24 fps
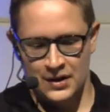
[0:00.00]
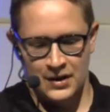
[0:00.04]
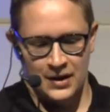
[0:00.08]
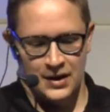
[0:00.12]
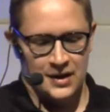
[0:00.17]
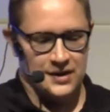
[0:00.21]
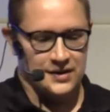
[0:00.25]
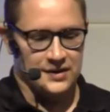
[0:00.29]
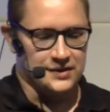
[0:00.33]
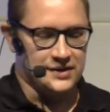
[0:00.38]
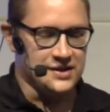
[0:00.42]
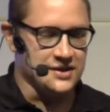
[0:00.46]

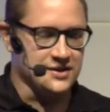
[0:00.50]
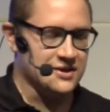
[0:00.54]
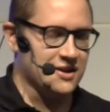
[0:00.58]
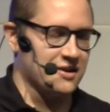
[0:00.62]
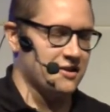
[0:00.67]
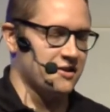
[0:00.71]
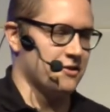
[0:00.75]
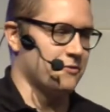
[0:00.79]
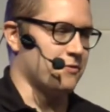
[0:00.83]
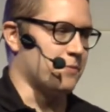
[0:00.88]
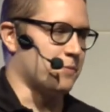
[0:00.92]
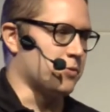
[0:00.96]
This kind
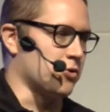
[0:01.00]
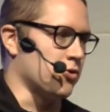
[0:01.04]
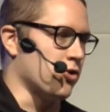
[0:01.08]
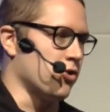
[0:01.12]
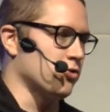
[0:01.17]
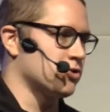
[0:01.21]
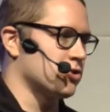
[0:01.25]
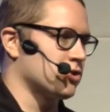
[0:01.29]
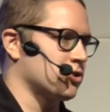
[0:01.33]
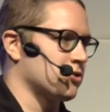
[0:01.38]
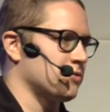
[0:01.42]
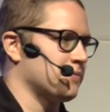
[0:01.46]
of
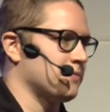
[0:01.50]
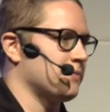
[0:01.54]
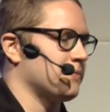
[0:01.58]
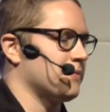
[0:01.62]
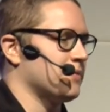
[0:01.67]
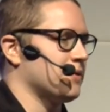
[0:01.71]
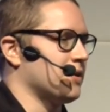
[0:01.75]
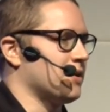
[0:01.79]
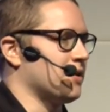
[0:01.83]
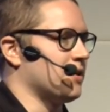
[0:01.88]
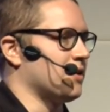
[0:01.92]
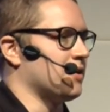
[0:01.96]
approach
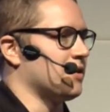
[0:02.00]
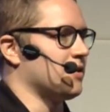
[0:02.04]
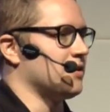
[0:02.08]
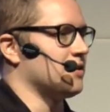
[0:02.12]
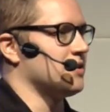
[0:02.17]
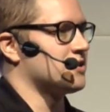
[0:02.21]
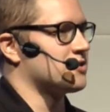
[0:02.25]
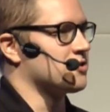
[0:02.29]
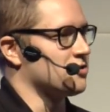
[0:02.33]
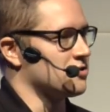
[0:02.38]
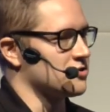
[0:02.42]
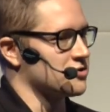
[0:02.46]
is
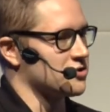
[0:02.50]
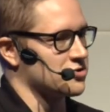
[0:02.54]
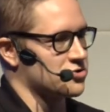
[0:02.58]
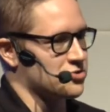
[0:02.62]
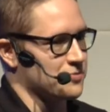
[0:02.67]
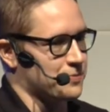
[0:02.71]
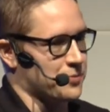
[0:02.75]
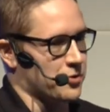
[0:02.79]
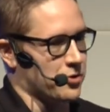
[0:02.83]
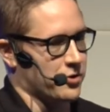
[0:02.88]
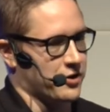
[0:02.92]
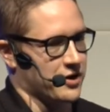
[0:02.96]
also
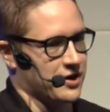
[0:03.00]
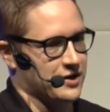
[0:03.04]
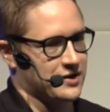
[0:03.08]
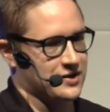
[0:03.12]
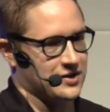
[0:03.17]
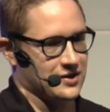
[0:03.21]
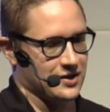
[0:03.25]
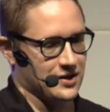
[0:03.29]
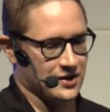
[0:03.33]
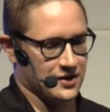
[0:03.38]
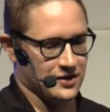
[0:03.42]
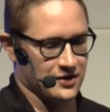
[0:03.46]
supported
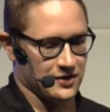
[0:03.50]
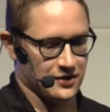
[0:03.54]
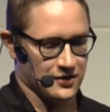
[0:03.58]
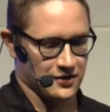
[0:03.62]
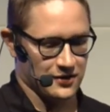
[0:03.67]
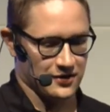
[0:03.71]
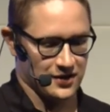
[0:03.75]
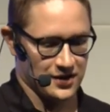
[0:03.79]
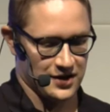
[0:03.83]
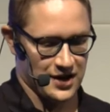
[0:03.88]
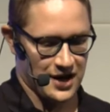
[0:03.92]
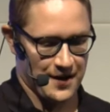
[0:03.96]

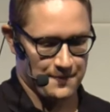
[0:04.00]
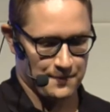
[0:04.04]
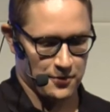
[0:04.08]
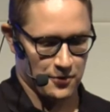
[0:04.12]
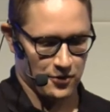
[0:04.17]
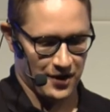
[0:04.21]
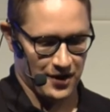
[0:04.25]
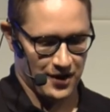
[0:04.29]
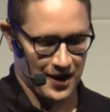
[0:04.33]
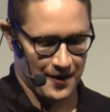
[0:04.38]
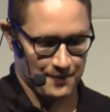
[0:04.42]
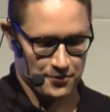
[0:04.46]
in
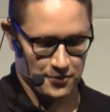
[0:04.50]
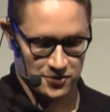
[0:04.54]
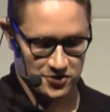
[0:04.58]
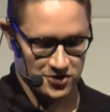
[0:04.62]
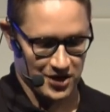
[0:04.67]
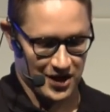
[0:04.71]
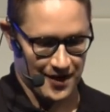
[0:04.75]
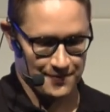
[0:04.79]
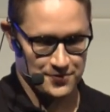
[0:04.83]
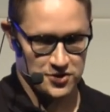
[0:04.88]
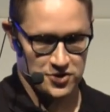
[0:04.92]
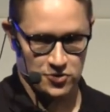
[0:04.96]
Apple's
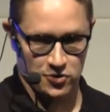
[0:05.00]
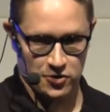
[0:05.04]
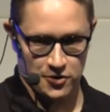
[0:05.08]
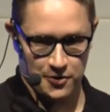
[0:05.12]
App Store